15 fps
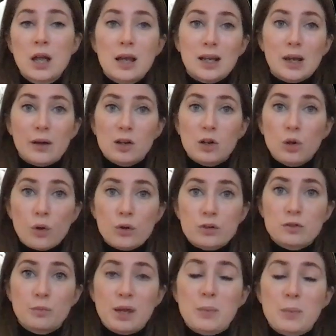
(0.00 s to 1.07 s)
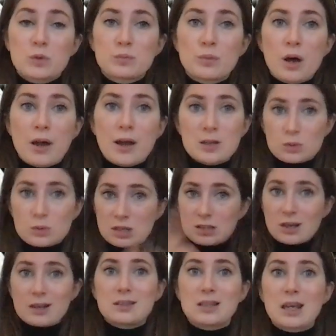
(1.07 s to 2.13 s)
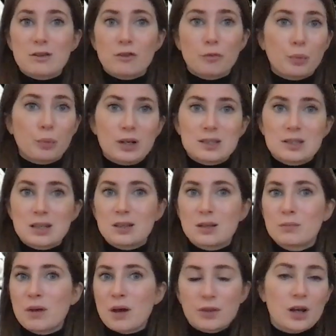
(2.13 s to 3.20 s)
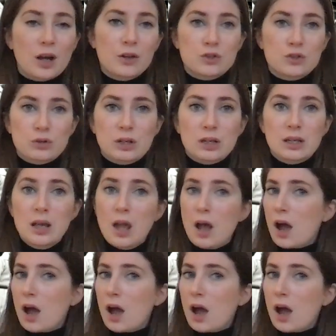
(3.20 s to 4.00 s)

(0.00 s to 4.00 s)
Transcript: Now, in lots of people's minds was this idea of Britain, the mother country,